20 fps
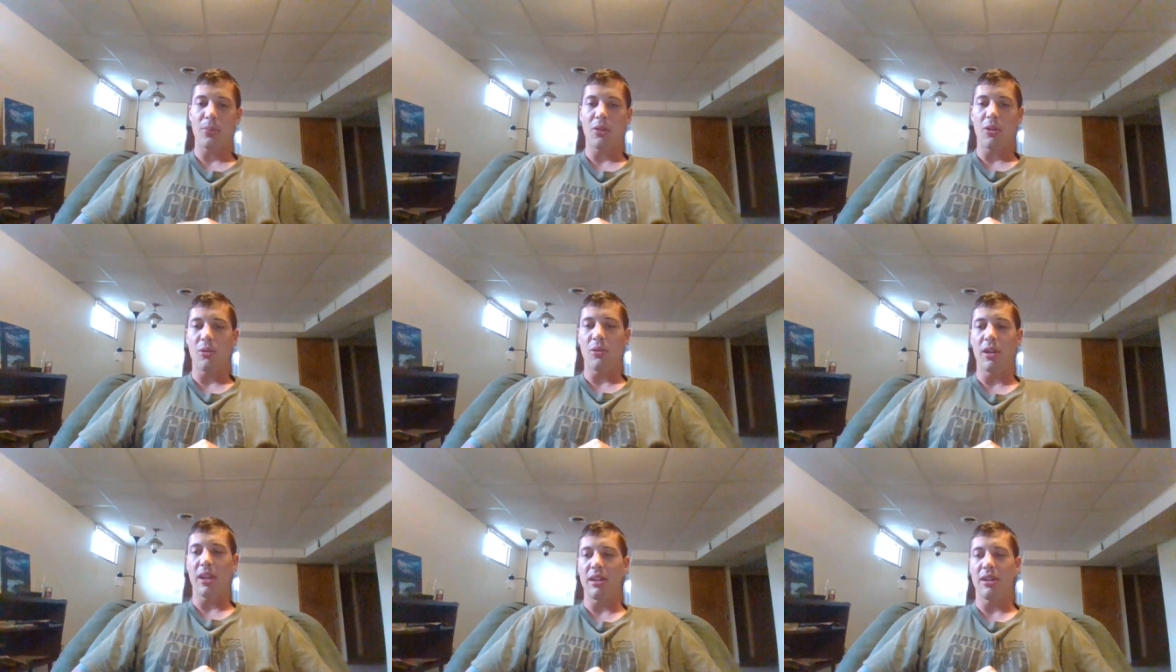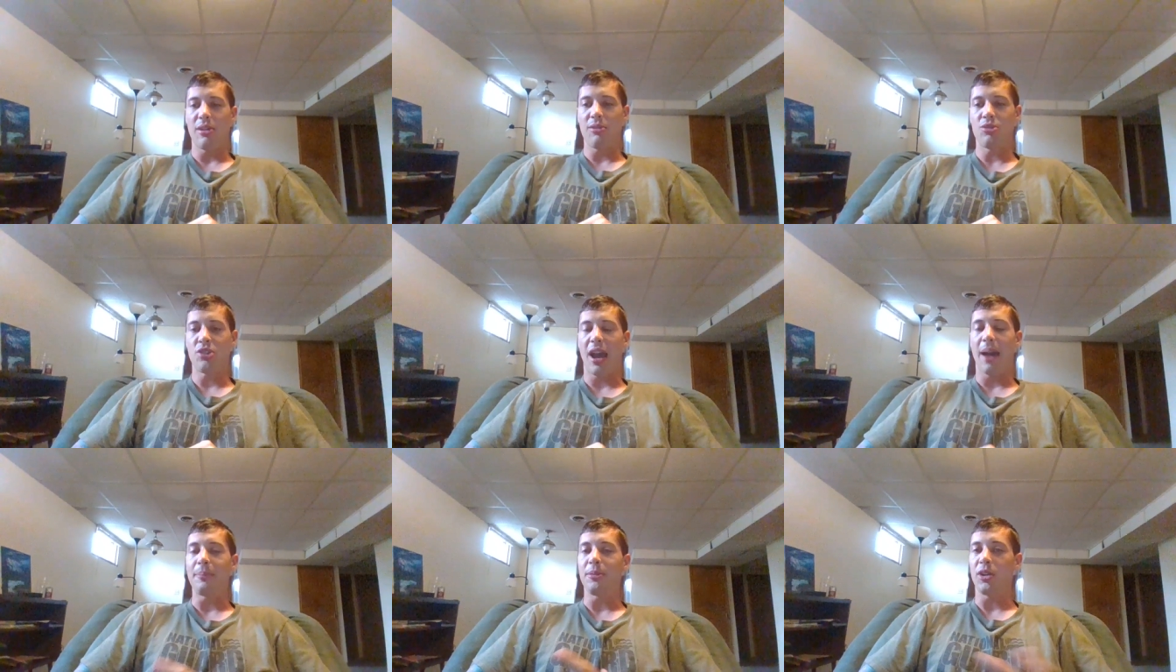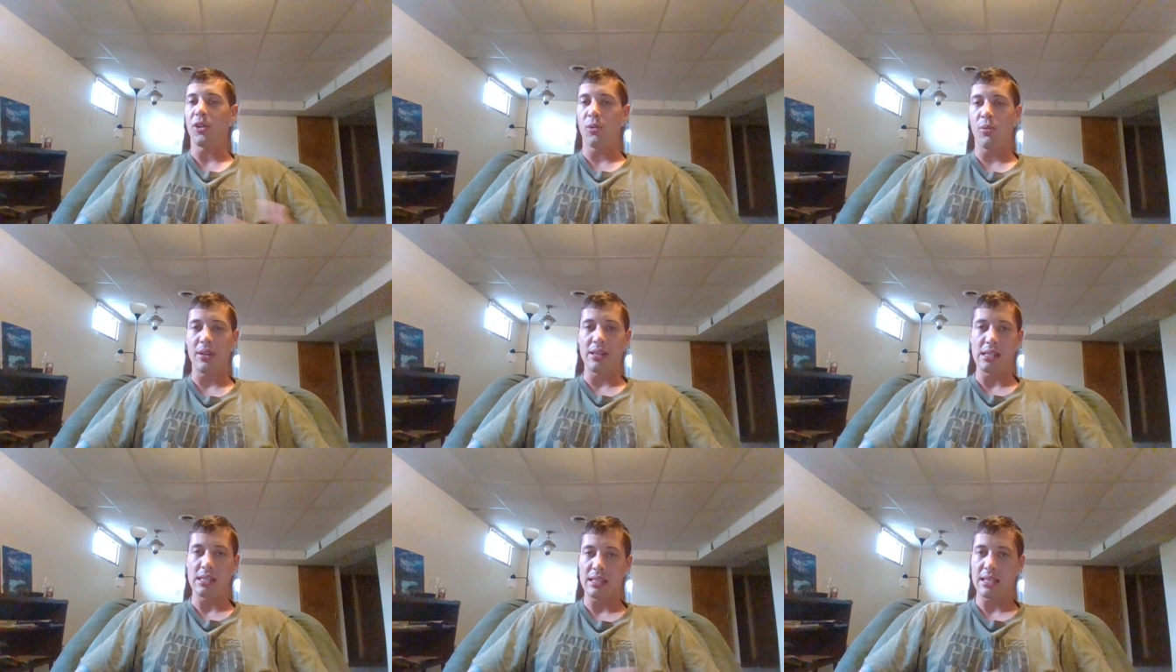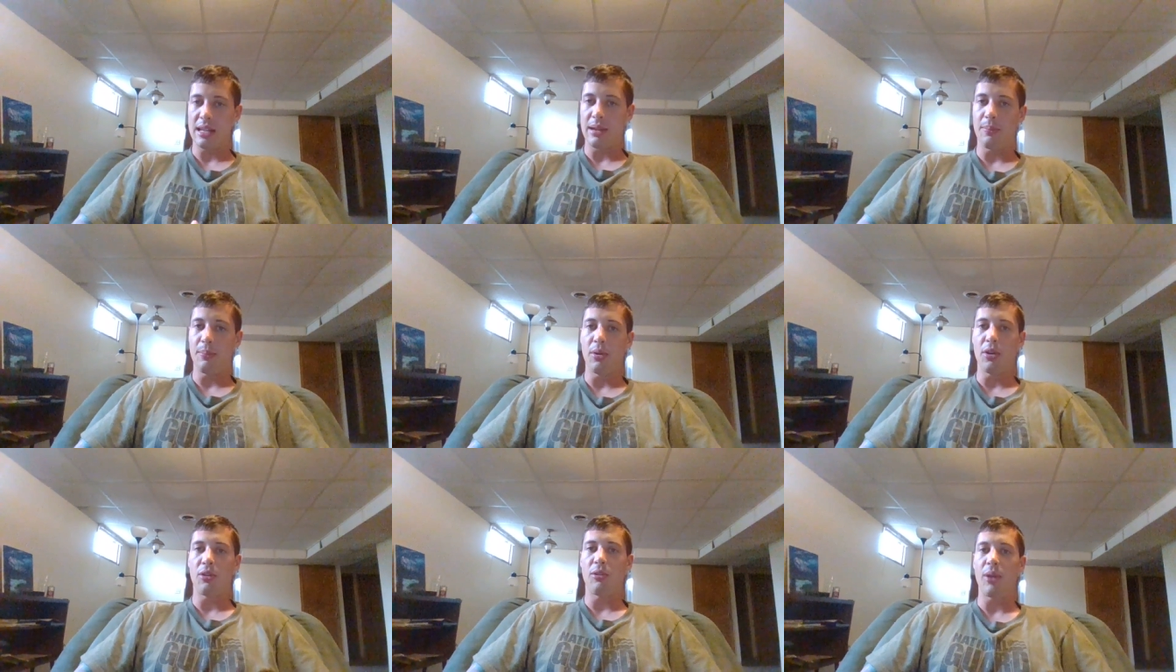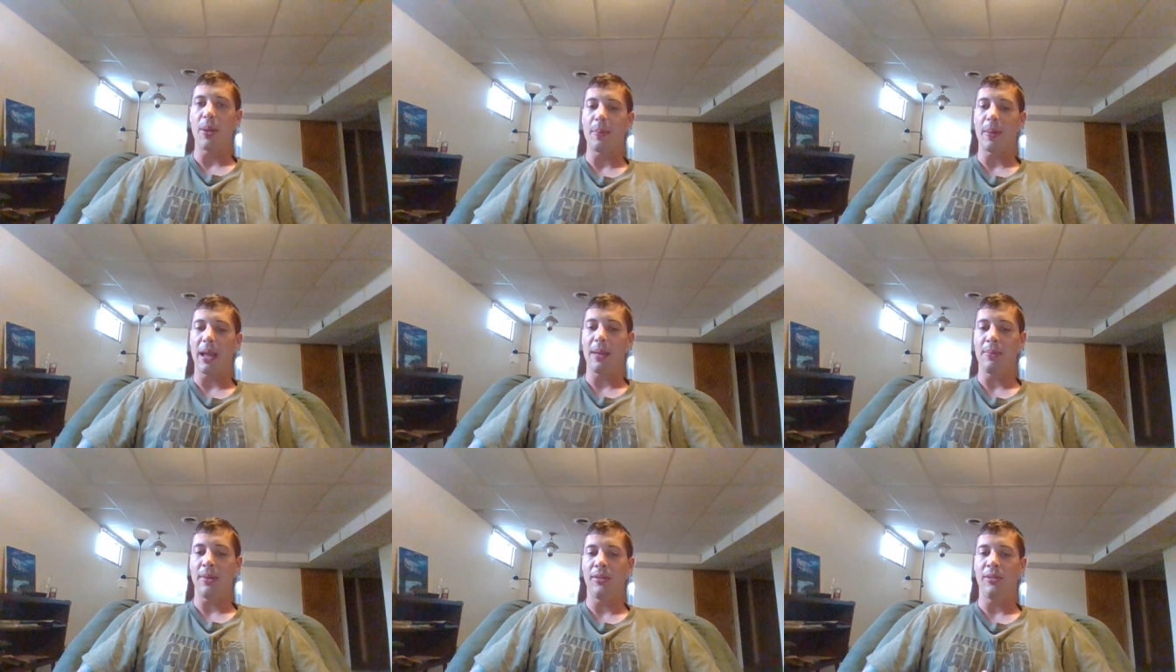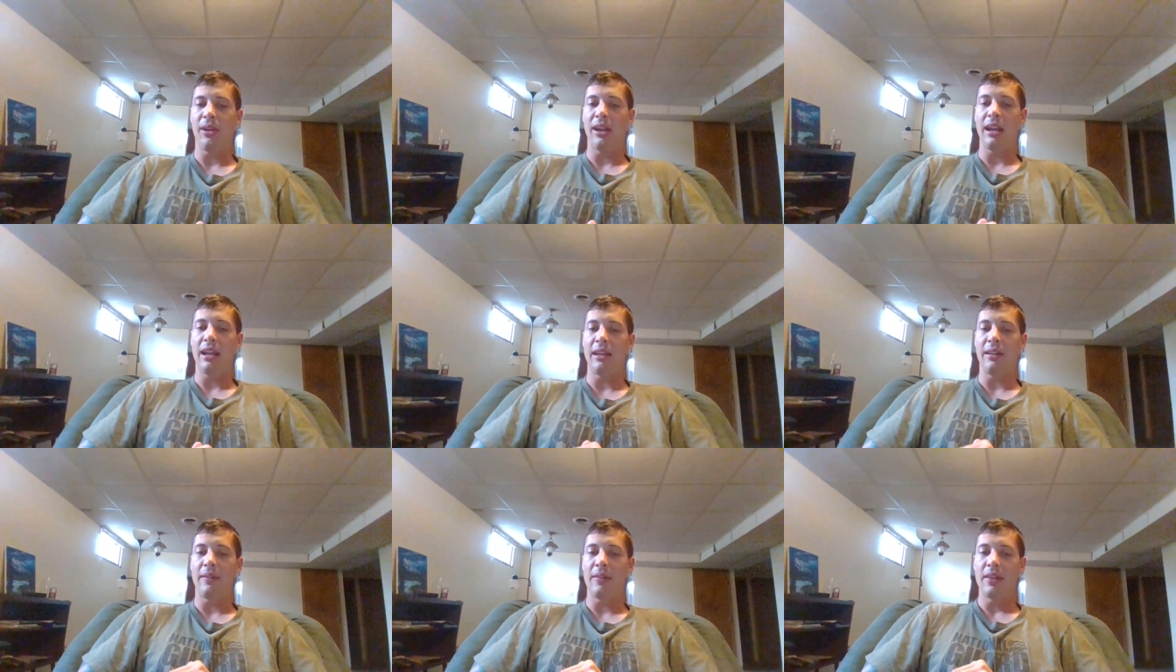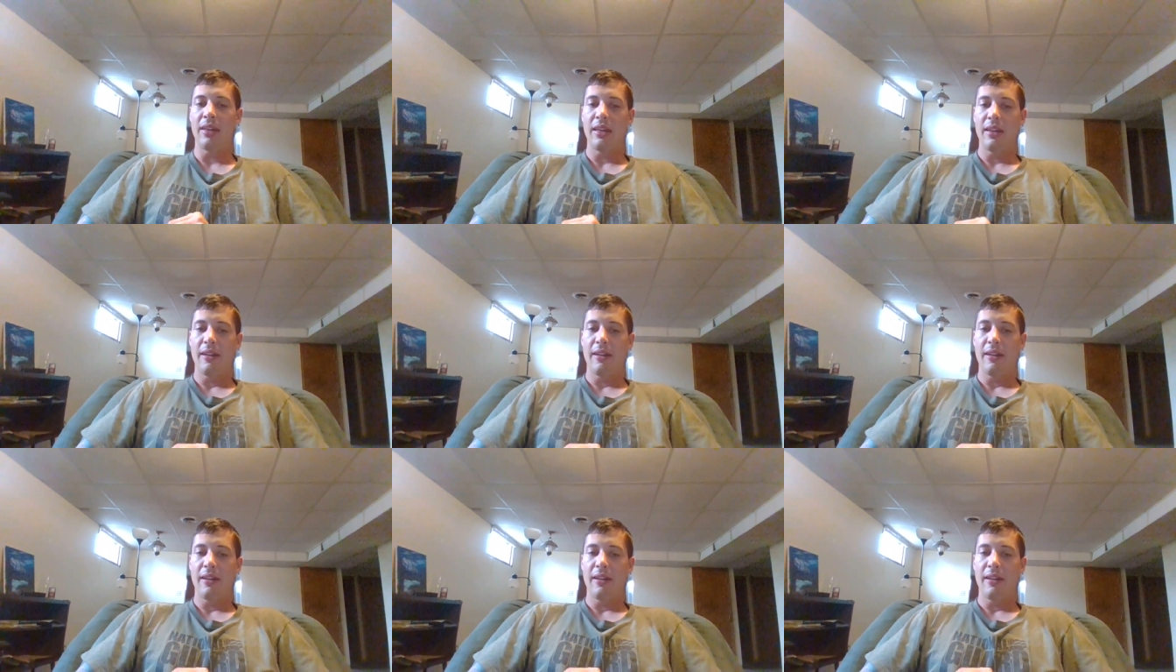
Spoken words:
or chapter quizzes in a book we might be reading,